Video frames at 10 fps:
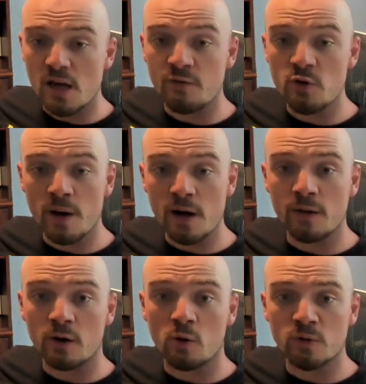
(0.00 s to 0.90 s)
if you bet on
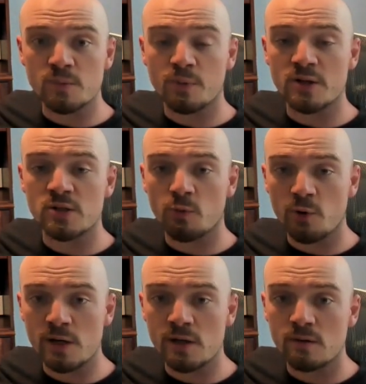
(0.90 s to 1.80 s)
the Colts plus
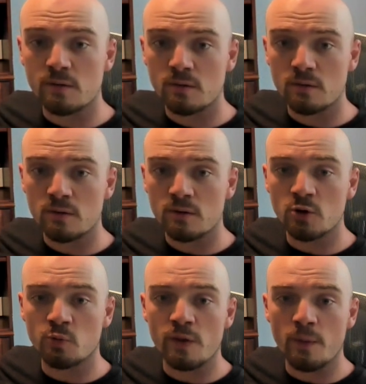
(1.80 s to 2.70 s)
3,
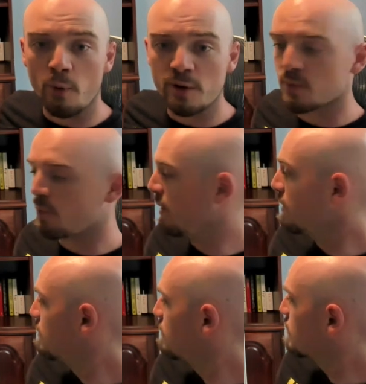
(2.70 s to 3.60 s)
you'd win the point spread
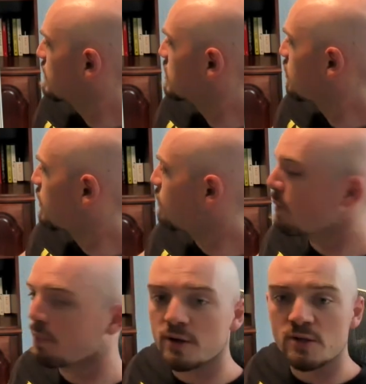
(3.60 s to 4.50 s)
because
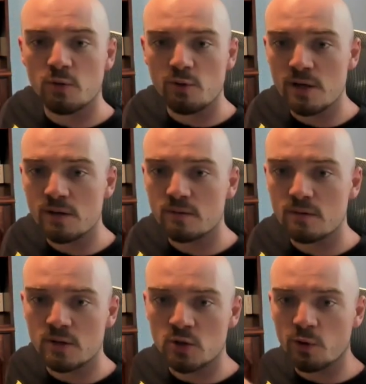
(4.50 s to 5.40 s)
21 plus 3
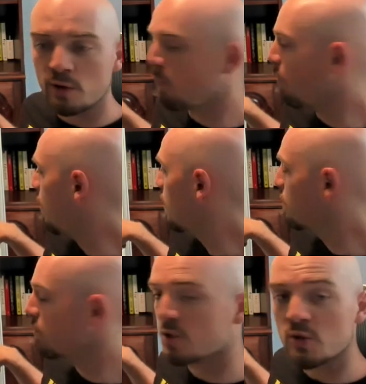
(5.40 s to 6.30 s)
is 24,
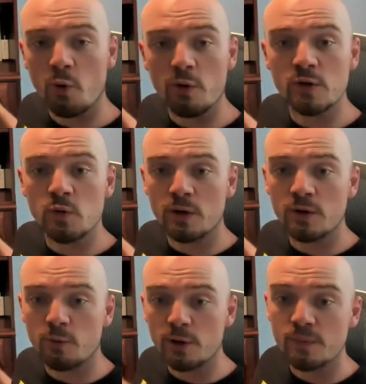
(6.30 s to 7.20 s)
which is more than
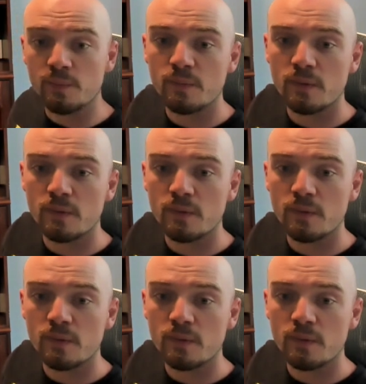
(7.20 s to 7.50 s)
23.